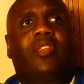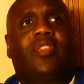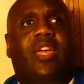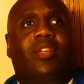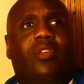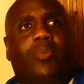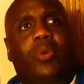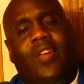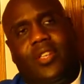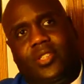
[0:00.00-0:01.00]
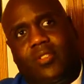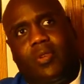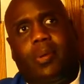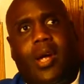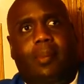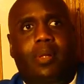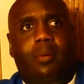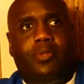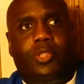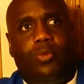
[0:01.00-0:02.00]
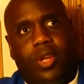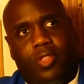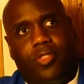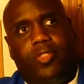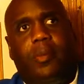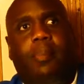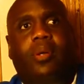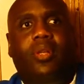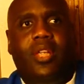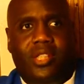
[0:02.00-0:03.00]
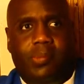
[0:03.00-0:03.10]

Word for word: that, you know, we've had several problems with the police